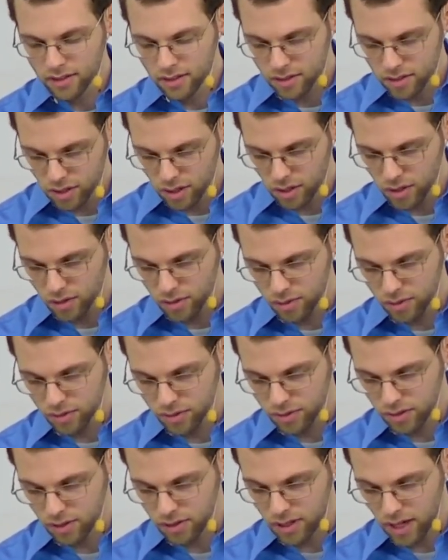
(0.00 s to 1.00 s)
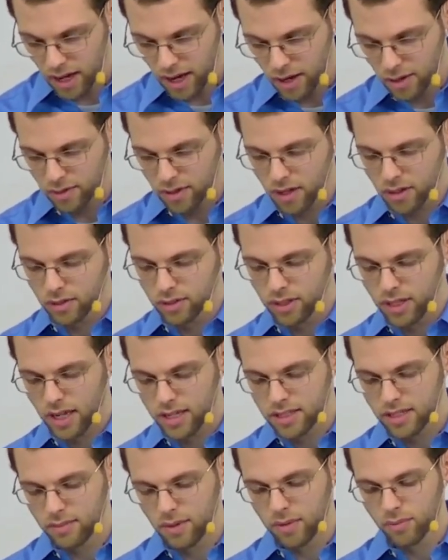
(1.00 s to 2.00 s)
so now, not only
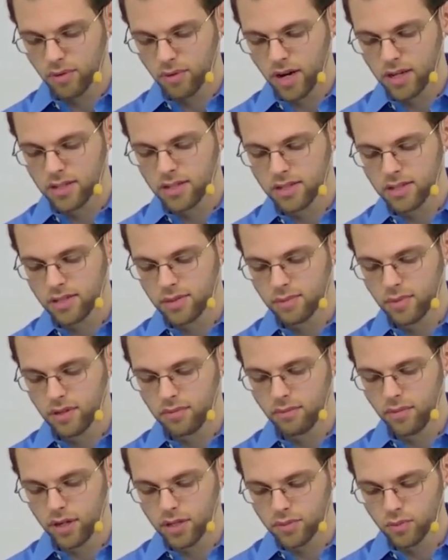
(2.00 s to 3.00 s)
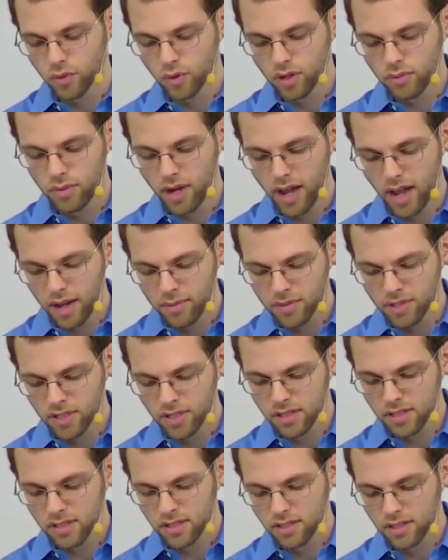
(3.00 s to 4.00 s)
as in my presence, but much more in my
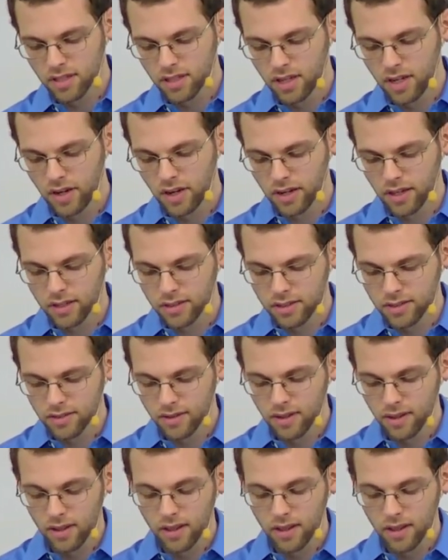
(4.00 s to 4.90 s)
absence, here it is